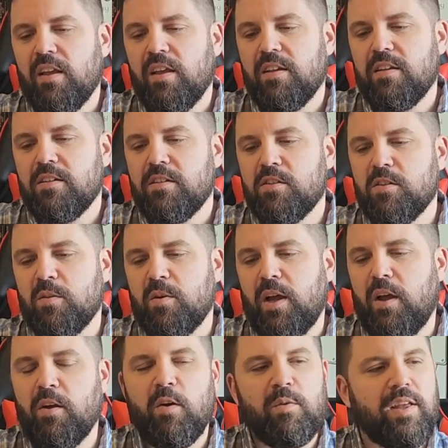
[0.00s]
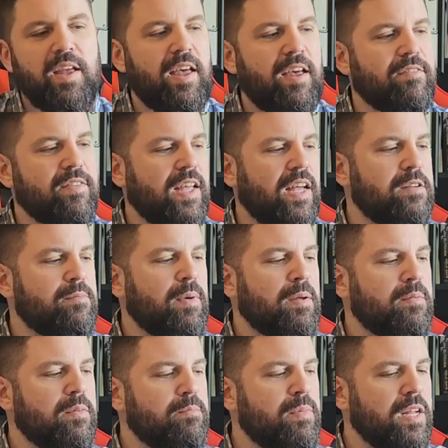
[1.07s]
So I only have kind of my
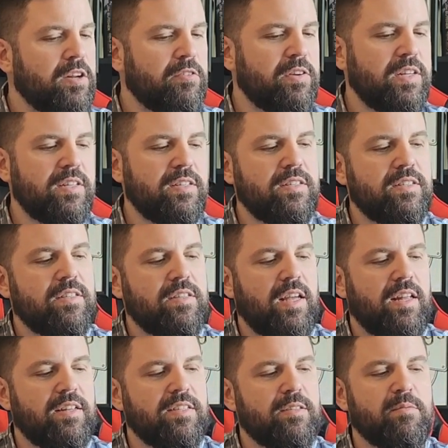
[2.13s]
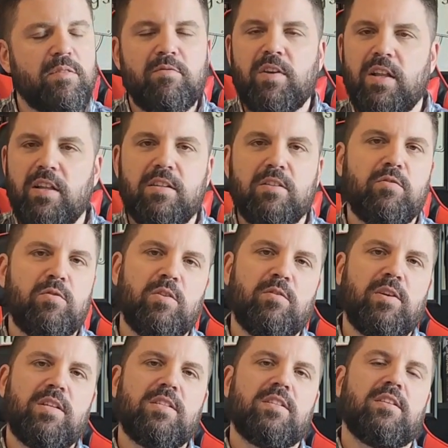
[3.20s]
buddy reads and some novellas for the
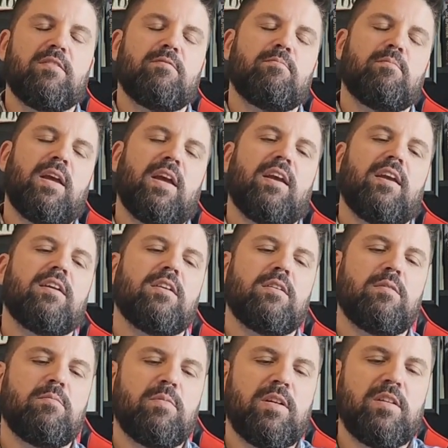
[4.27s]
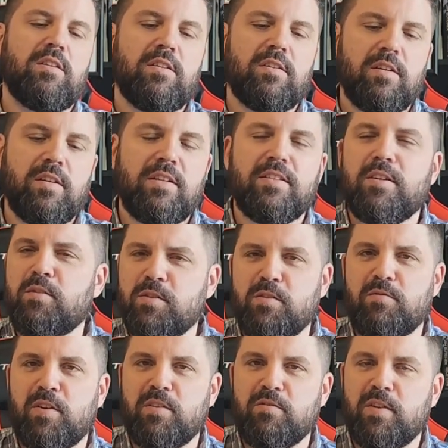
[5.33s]
rest of May. But it was a
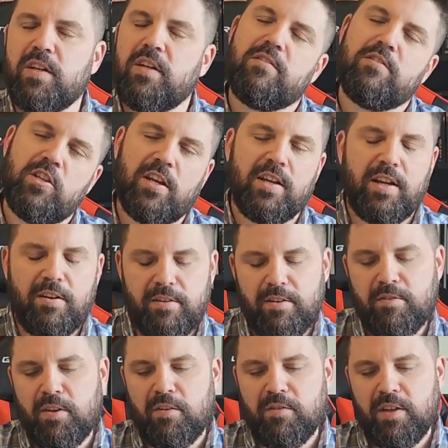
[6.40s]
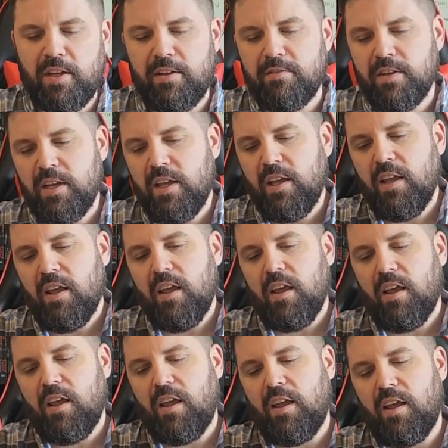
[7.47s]
fun video. Check it out if you haven't yet.
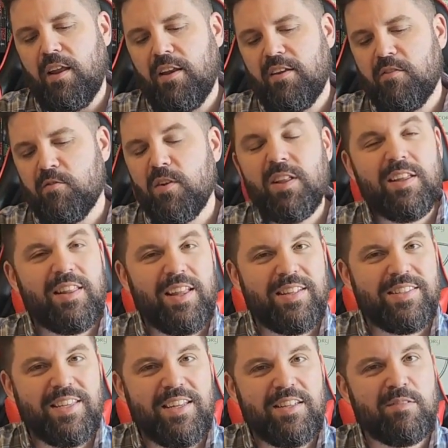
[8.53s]
And really, that's it.